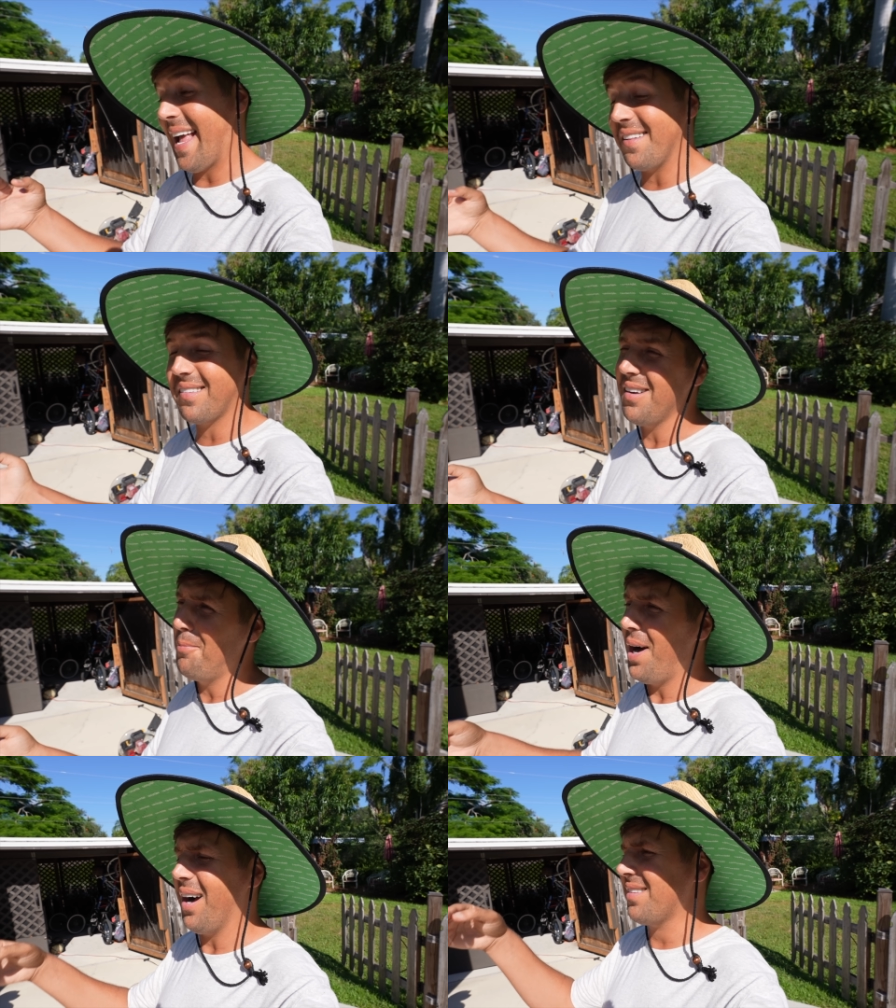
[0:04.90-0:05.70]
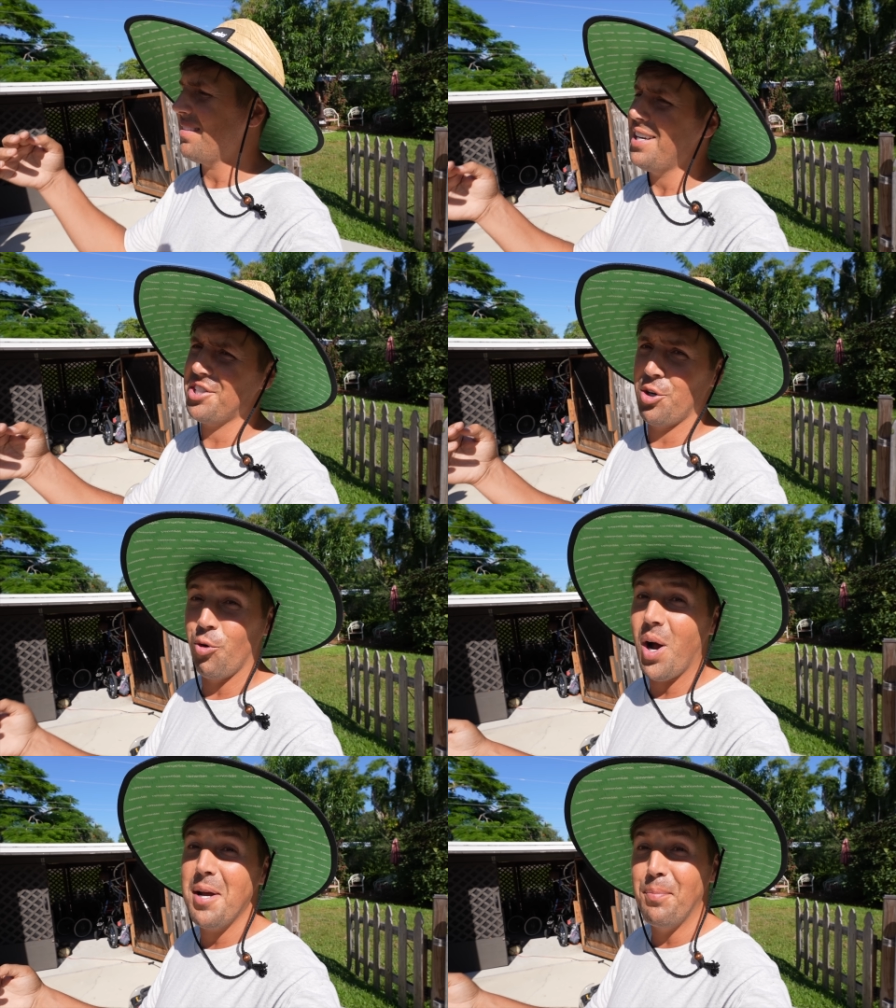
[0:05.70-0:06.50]
a sub box slash
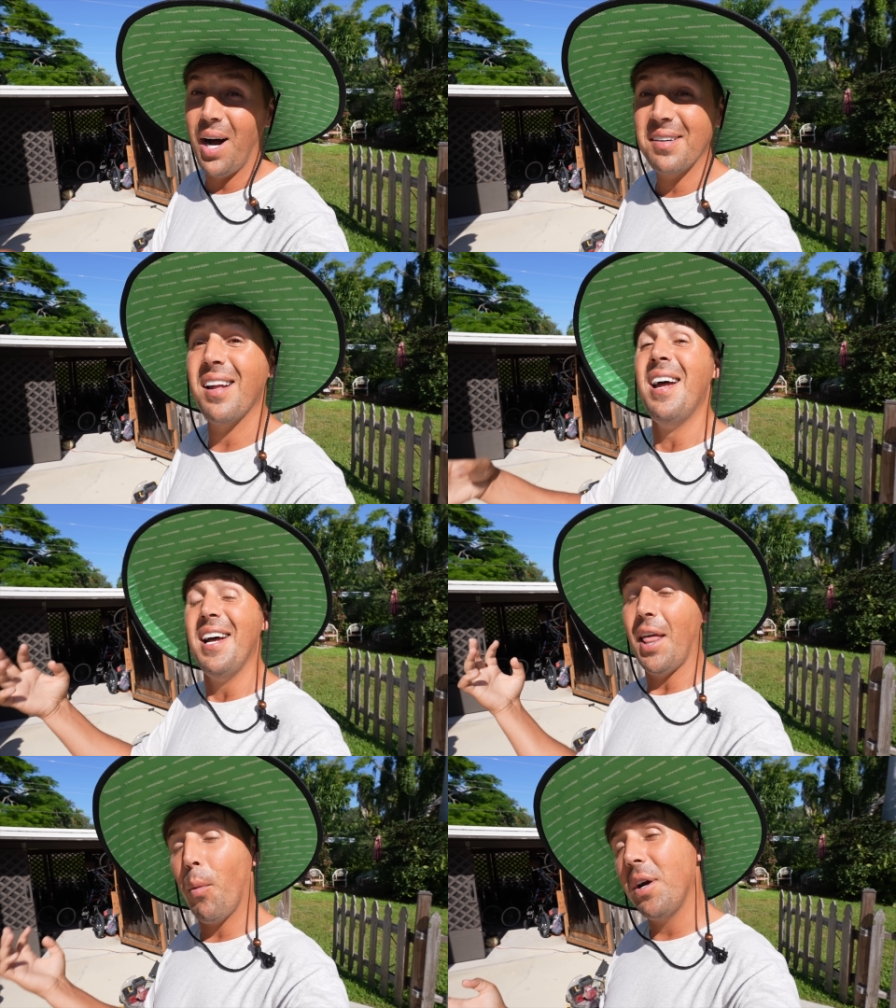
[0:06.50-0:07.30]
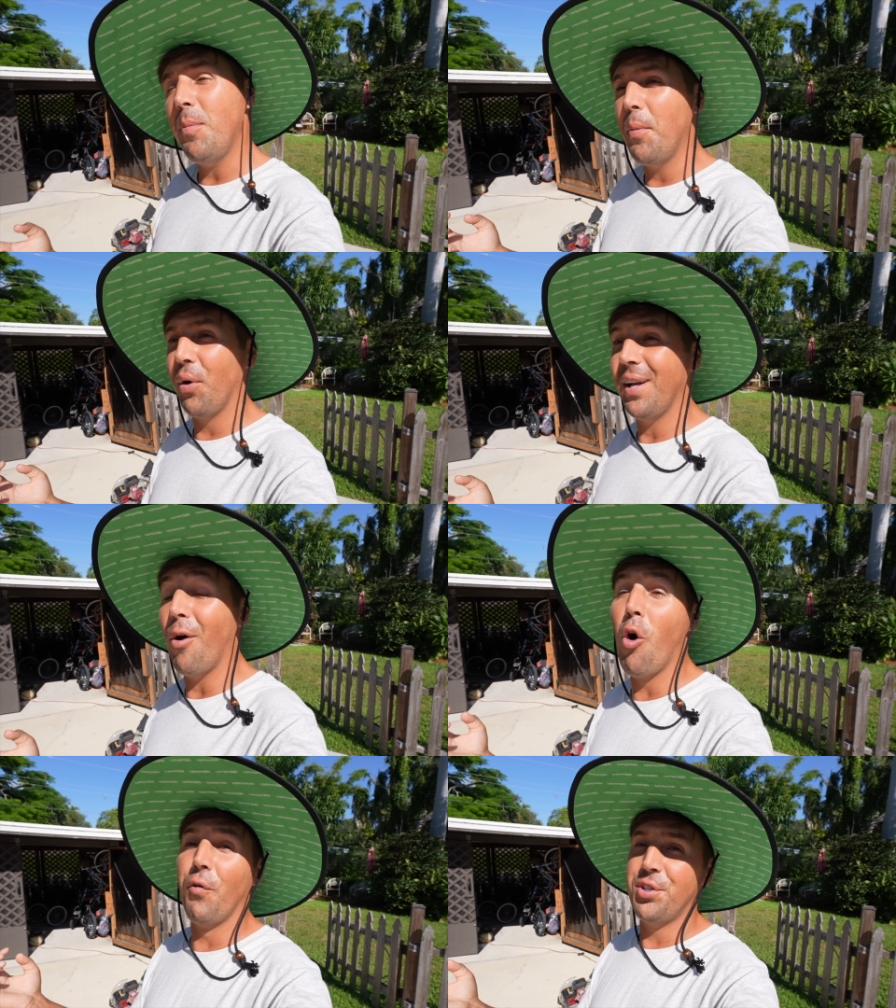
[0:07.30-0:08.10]
grind box that we're going to be
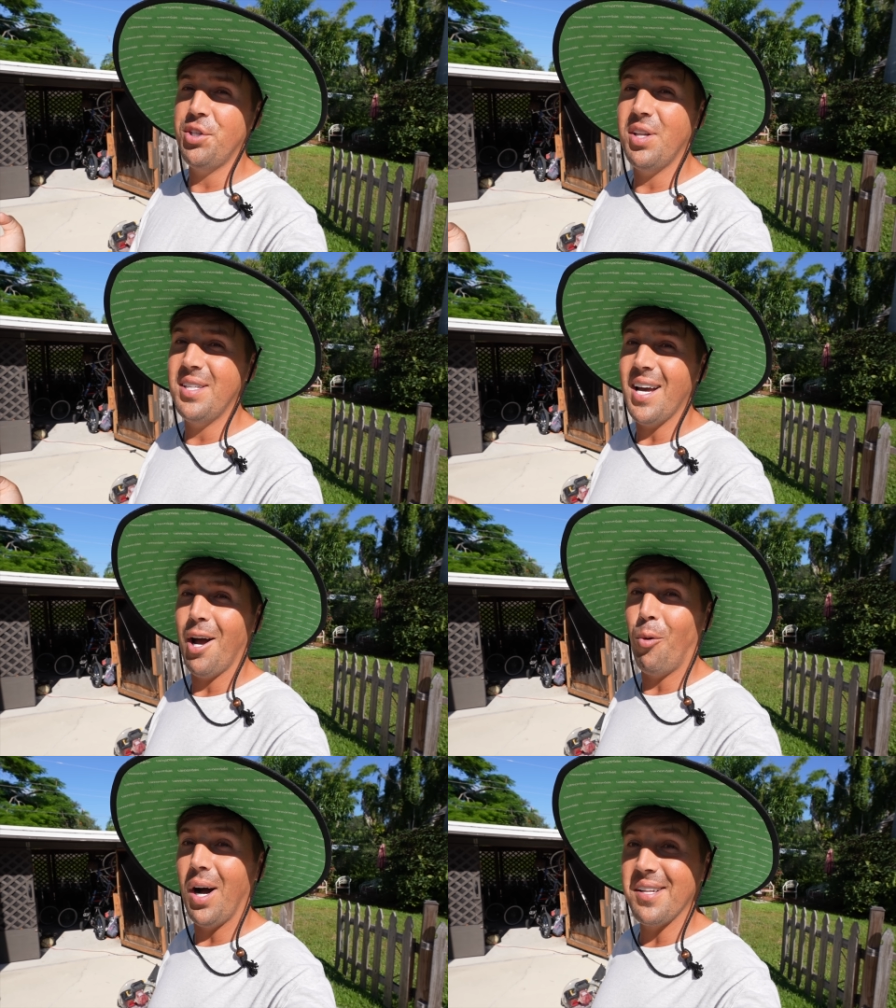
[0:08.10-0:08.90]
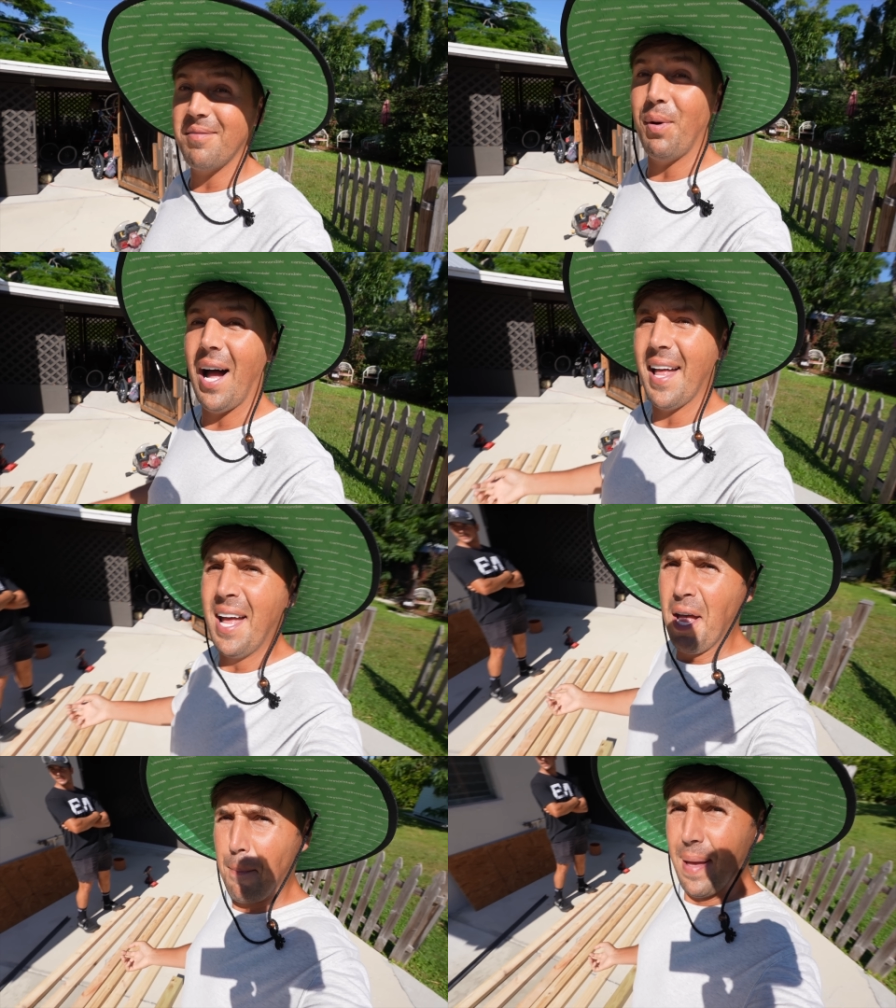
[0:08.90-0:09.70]
bringing over to the DIY spot.
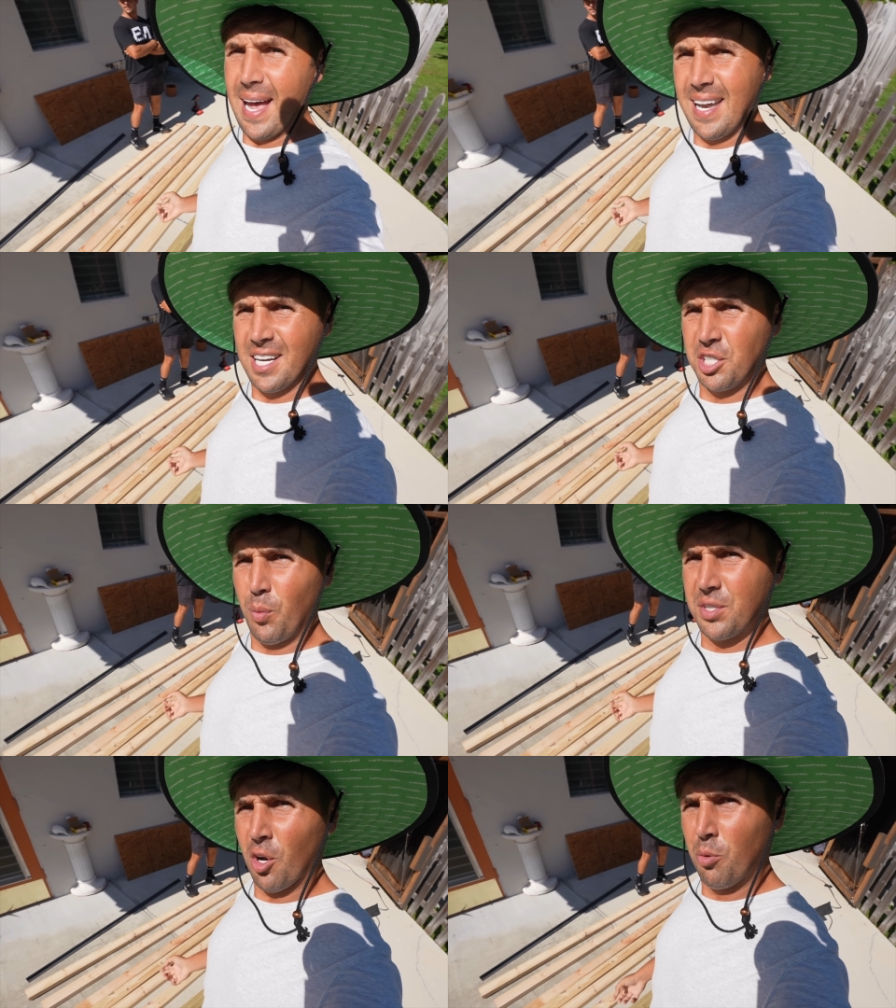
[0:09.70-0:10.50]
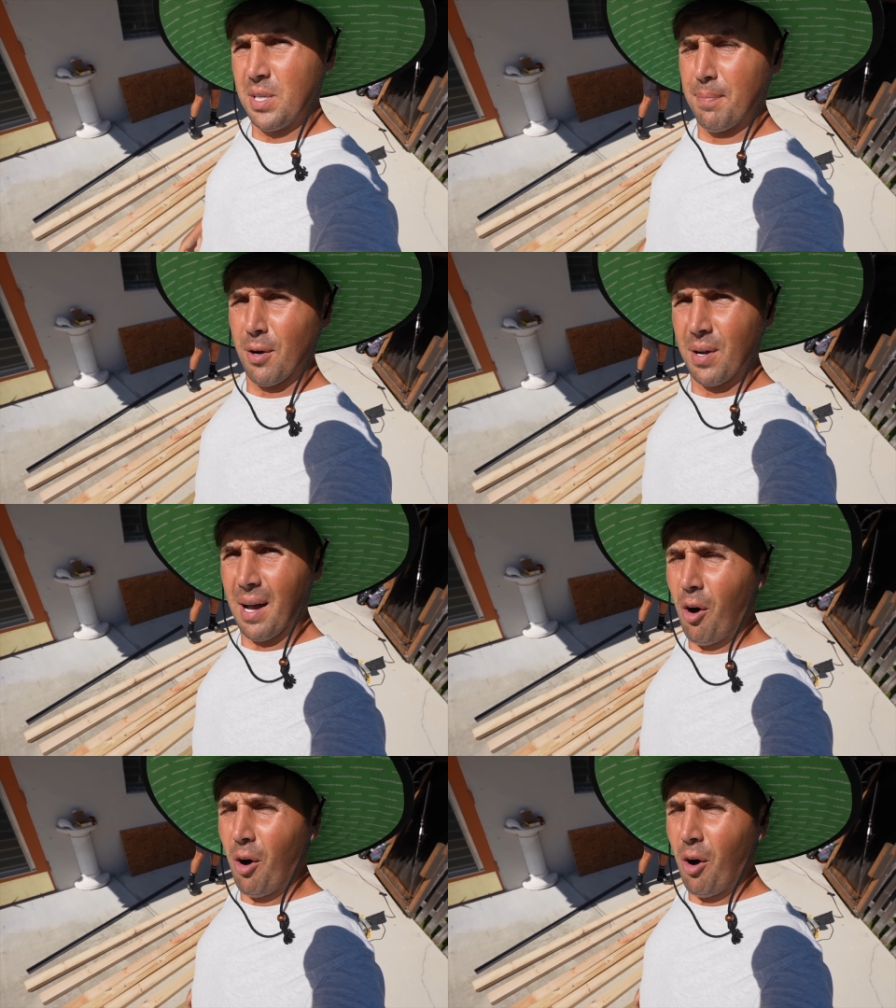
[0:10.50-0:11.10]
Matty actually went to Home Depot, got